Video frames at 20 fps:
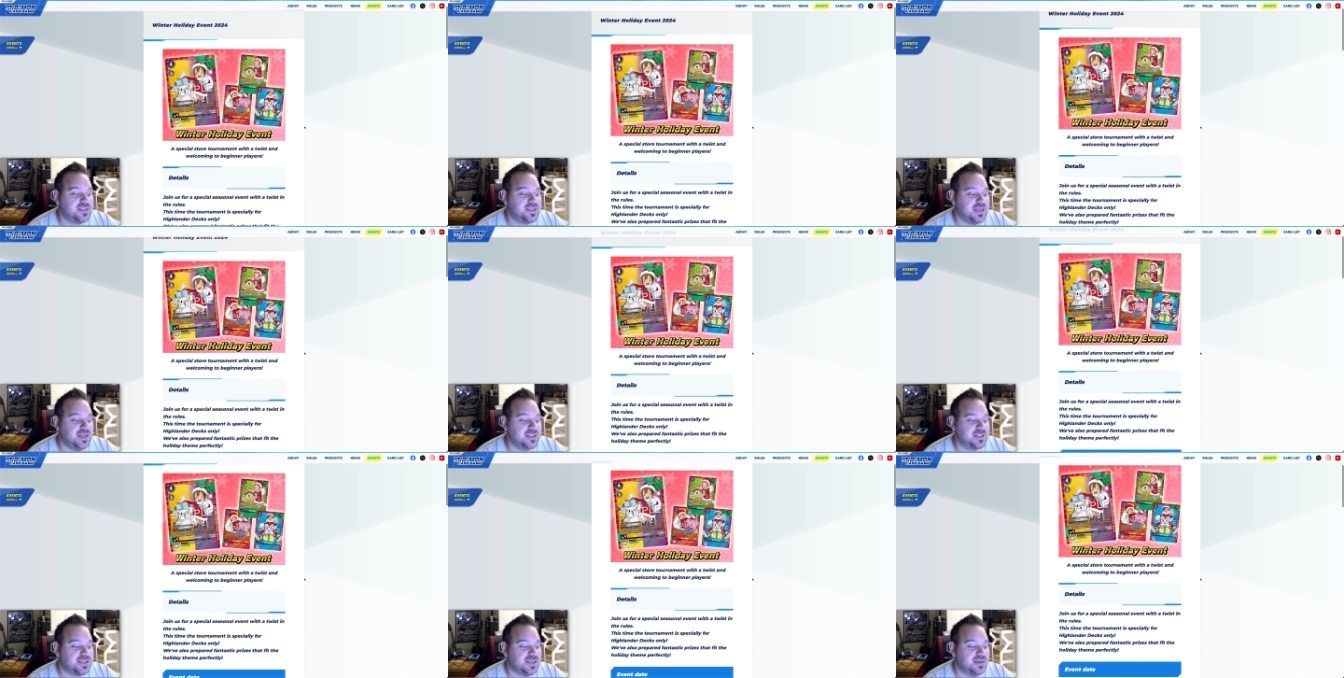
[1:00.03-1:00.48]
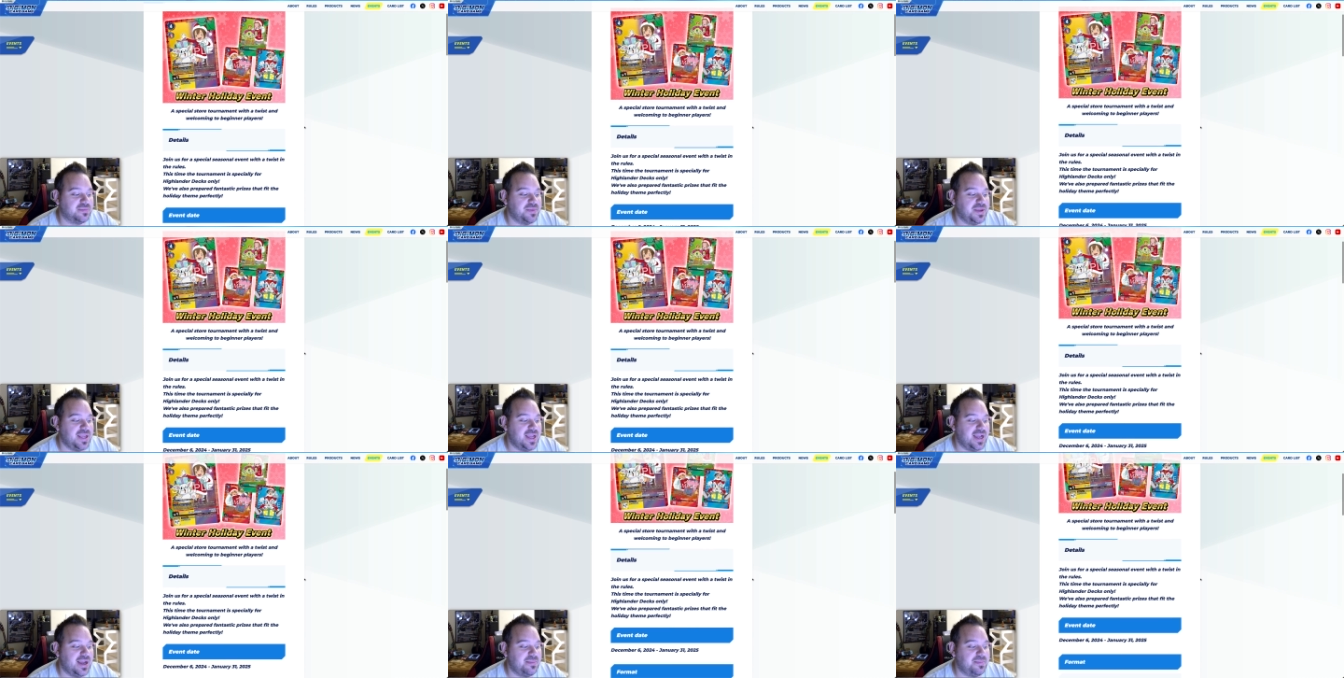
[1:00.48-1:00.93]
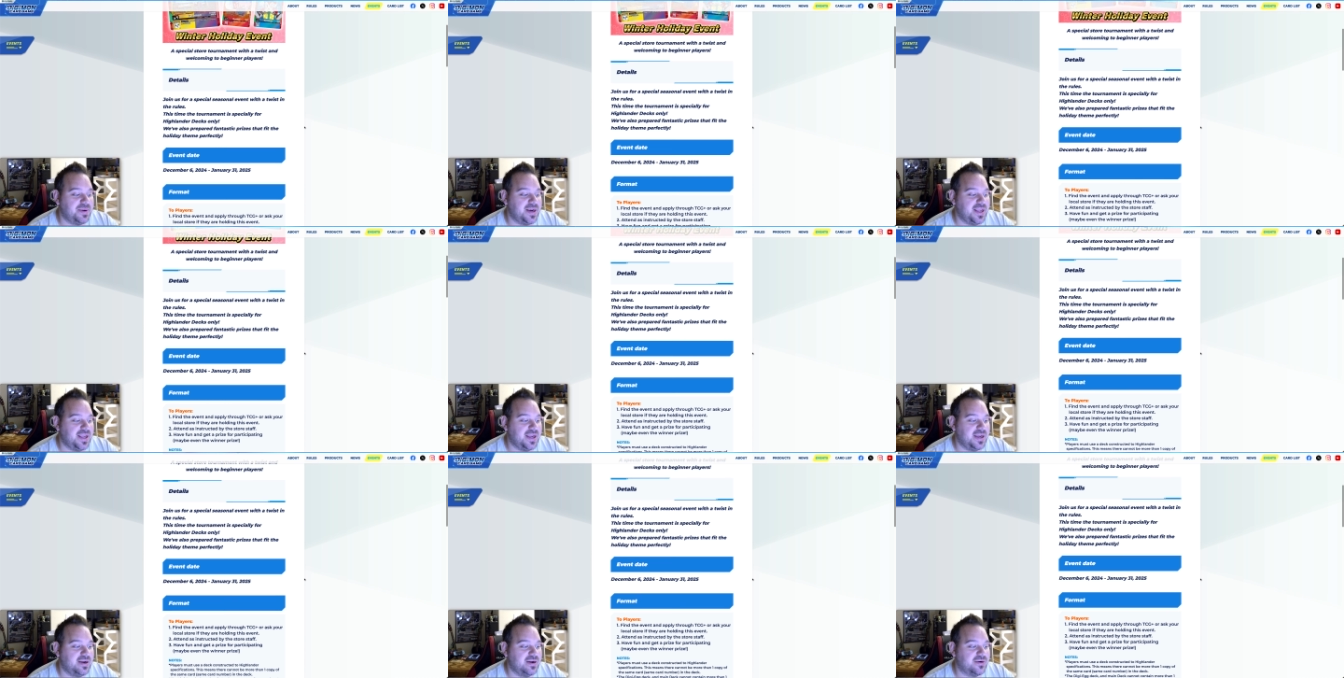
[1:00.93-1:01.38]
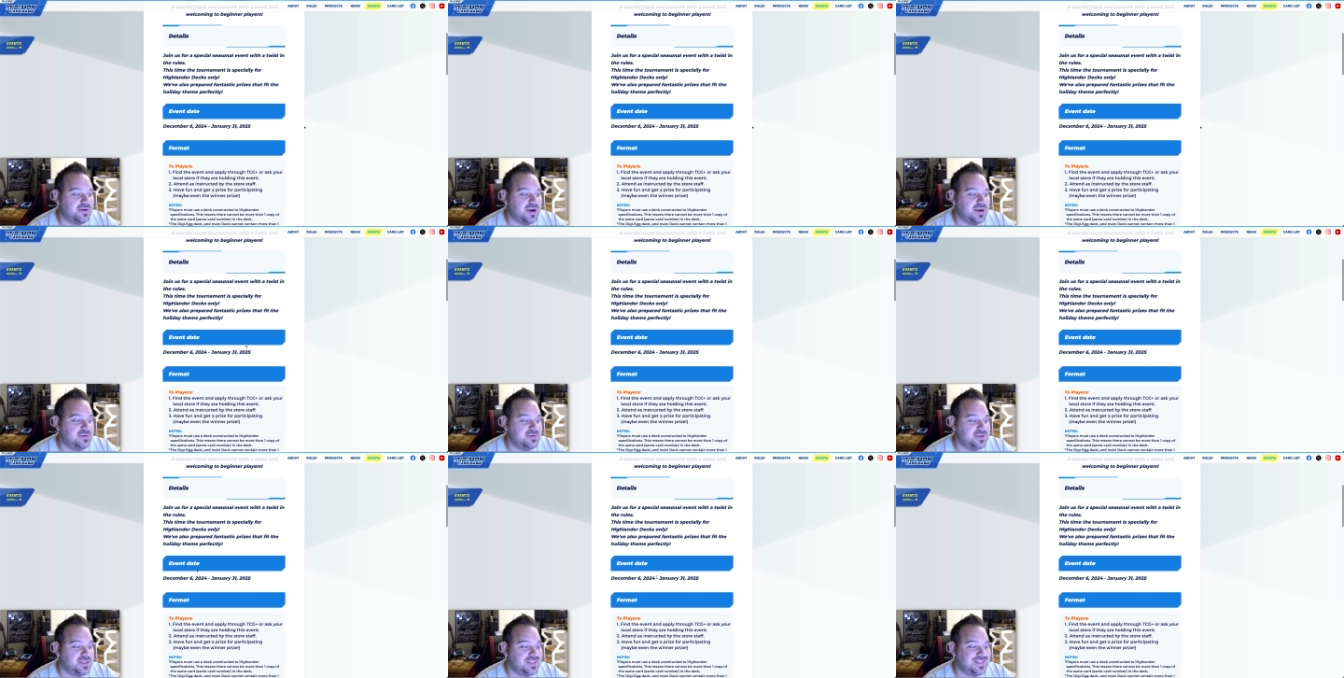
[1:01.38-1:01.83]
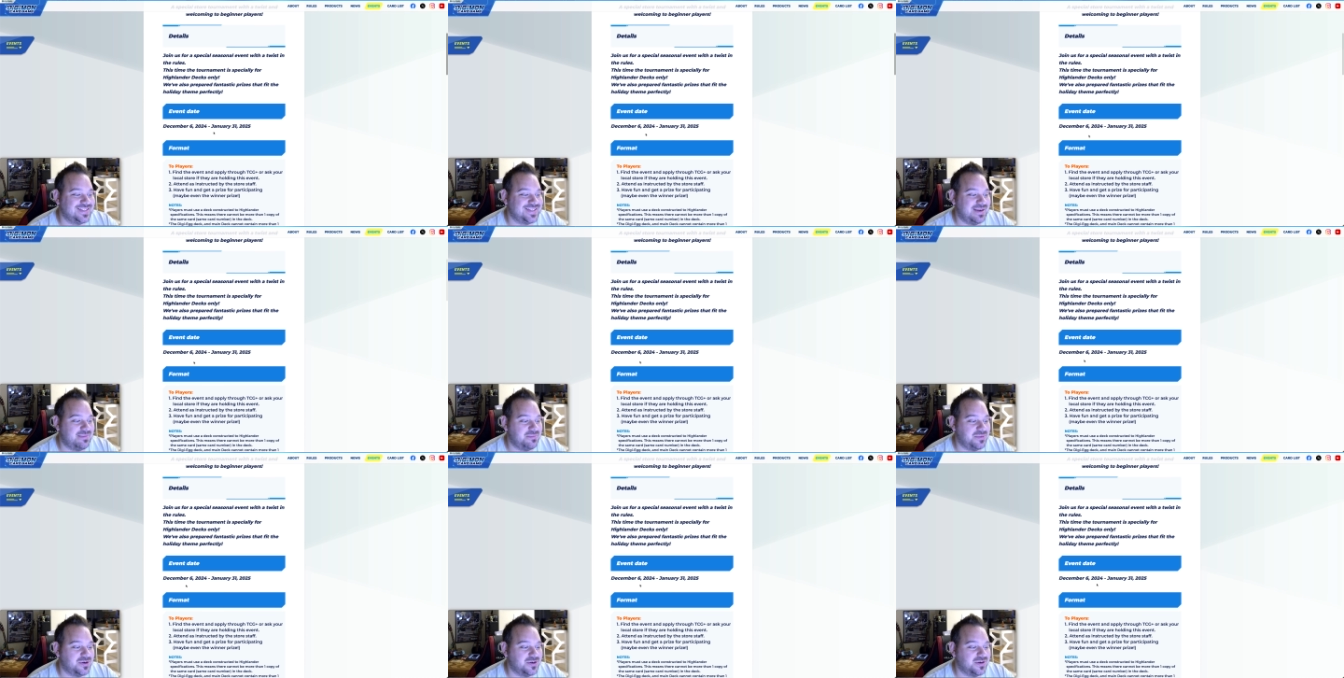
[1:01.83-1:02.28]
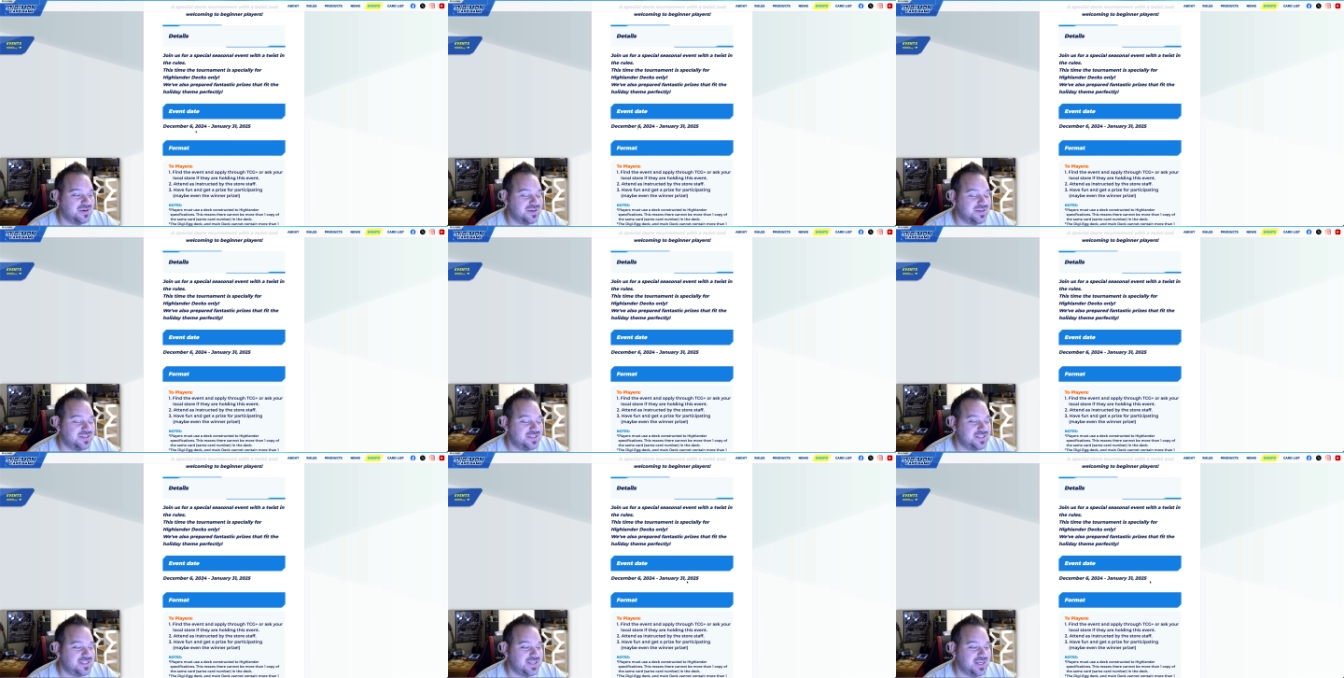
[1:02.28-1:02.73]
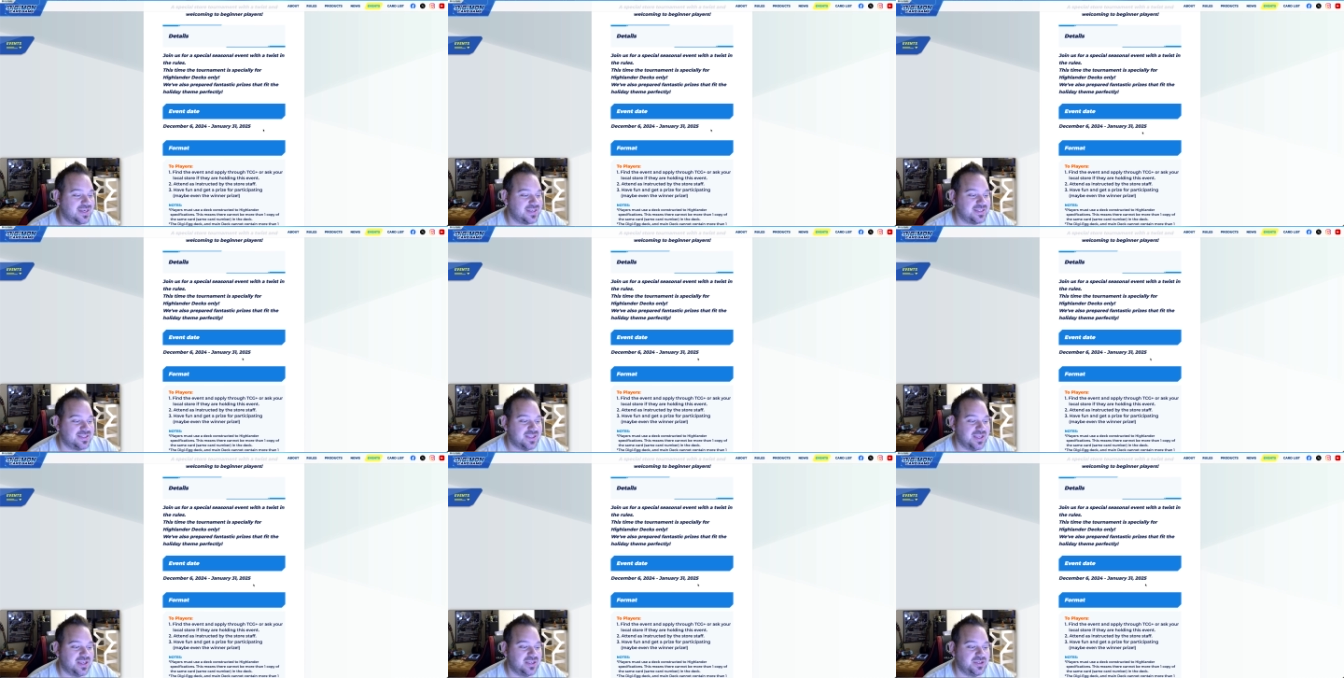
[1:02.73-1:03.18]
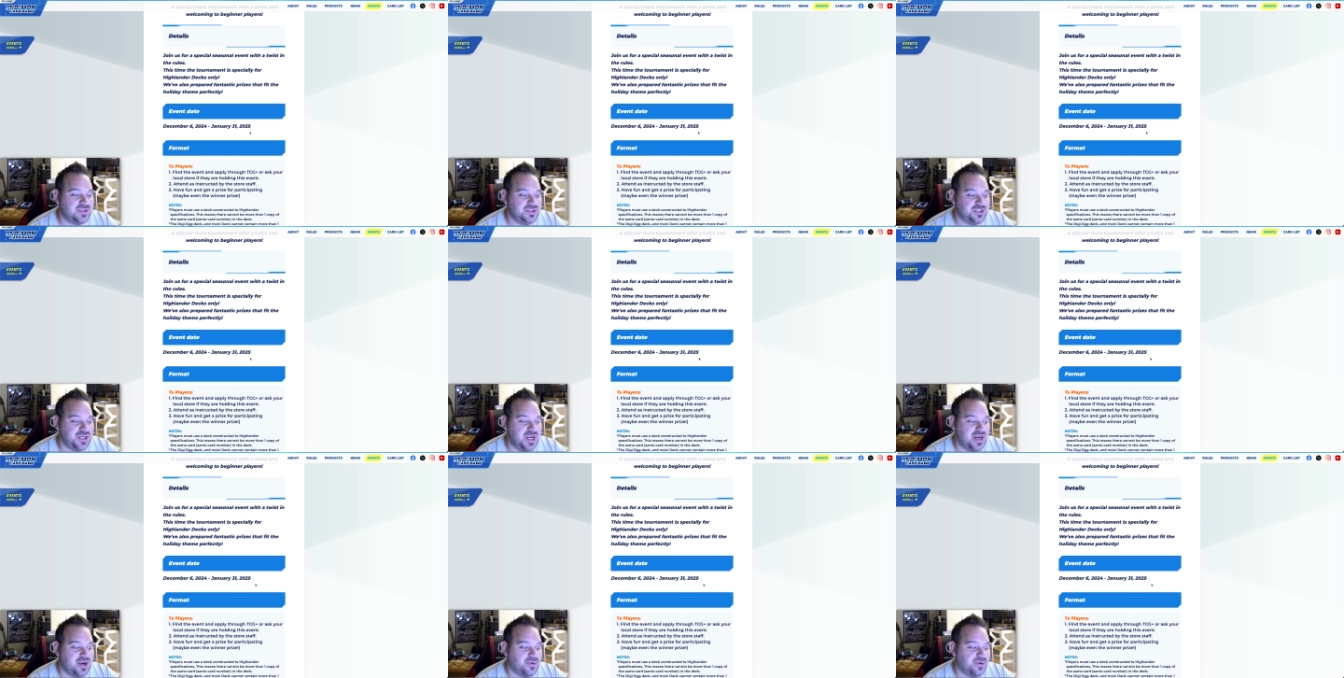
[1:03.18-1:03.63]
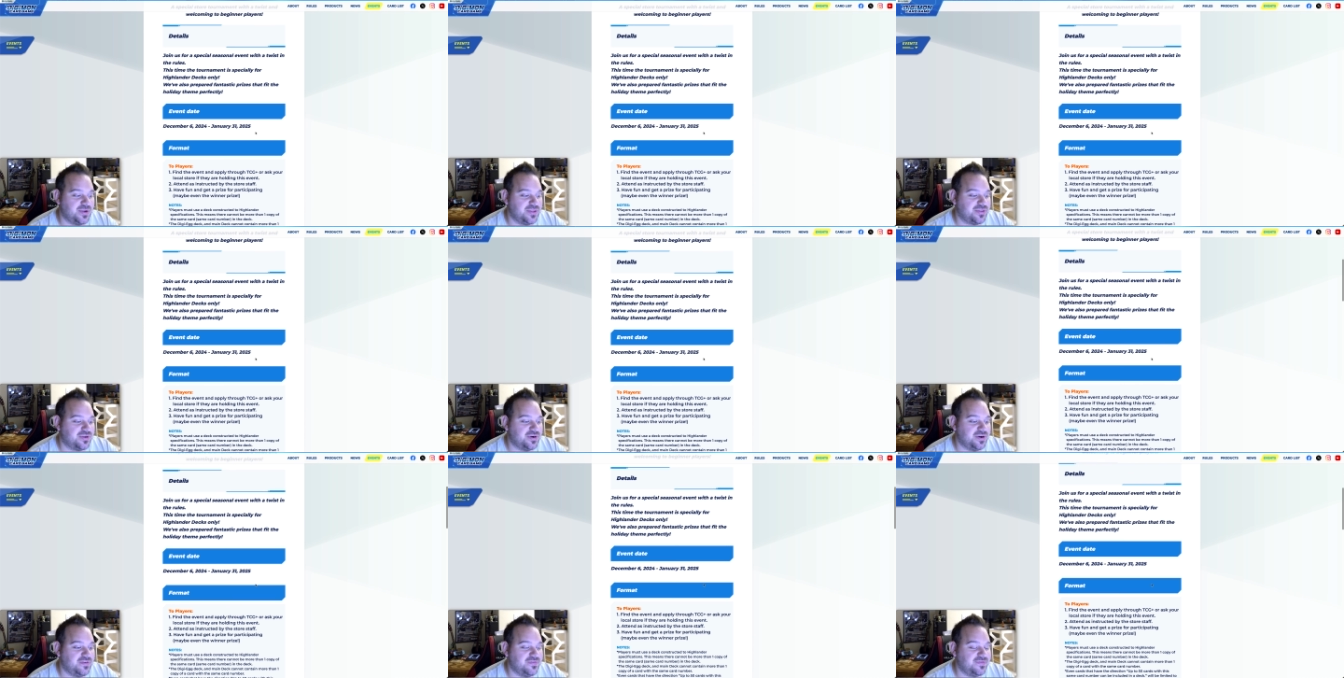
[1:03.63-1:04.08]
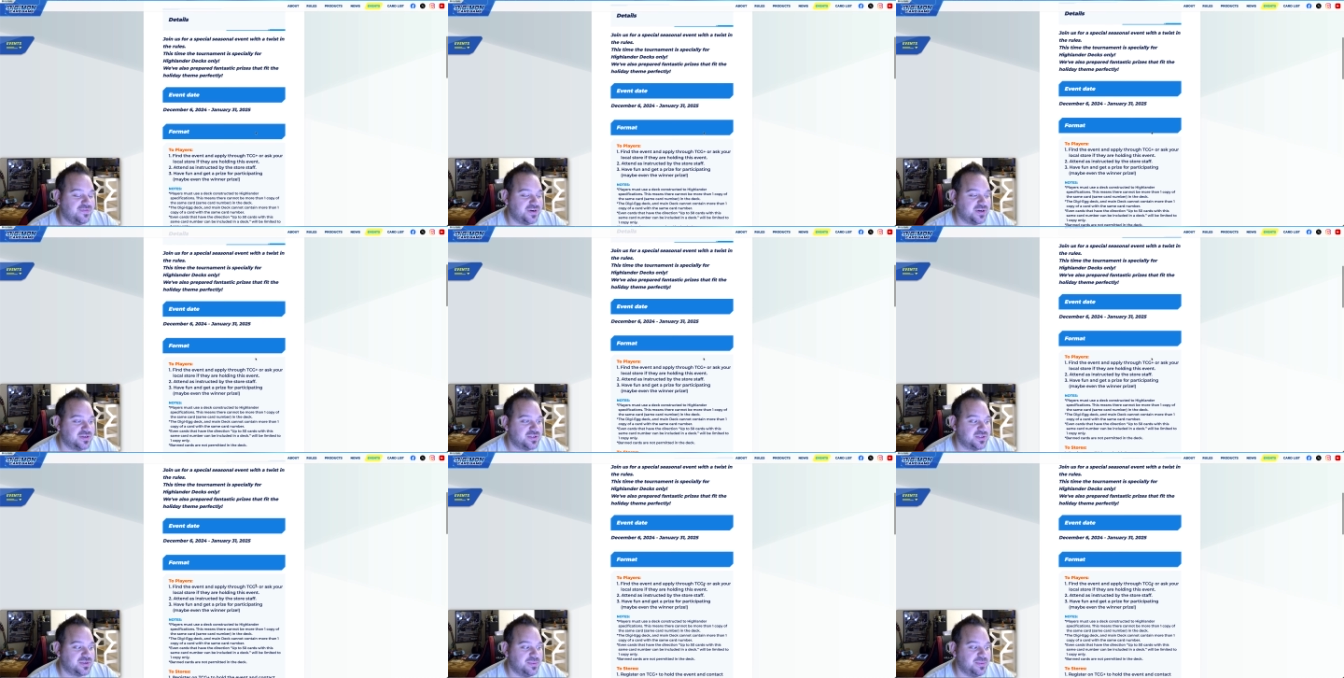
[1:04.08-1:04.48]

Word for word: That's uh, going to be happening around December sixth to January thirty-first,